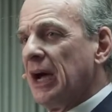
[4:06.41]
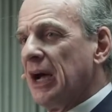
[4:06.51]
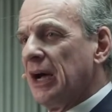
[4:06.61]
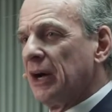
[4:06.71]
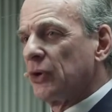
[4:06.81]

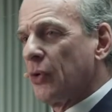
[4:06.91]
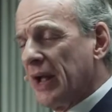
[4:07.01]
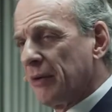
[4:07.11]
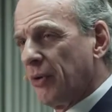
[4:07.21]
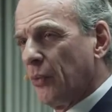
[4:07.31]
uh,
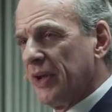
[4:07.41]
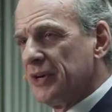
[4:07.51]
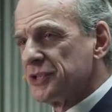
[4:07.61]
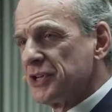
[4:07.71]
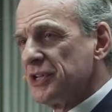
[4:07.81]
credible
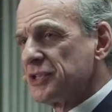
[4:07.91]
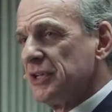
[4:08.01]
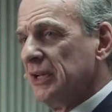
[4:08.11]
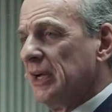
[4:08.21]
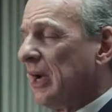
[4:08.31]

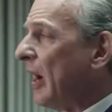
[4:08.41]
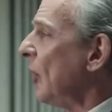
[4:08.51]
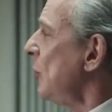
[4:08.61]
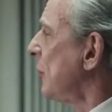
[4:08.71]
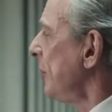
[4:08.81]
witnesses
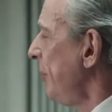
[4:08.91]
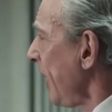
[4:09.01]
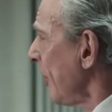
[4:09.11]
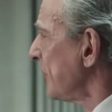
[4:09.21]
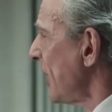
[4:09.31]
uh, who could
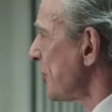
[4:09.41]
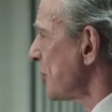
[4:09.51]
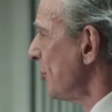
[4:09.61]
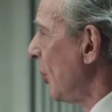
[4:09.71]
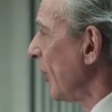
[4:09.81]
bear
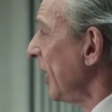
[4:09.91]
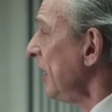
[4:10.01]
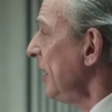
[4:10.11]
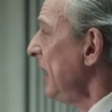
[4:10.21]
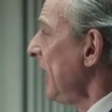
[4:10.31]
testimony,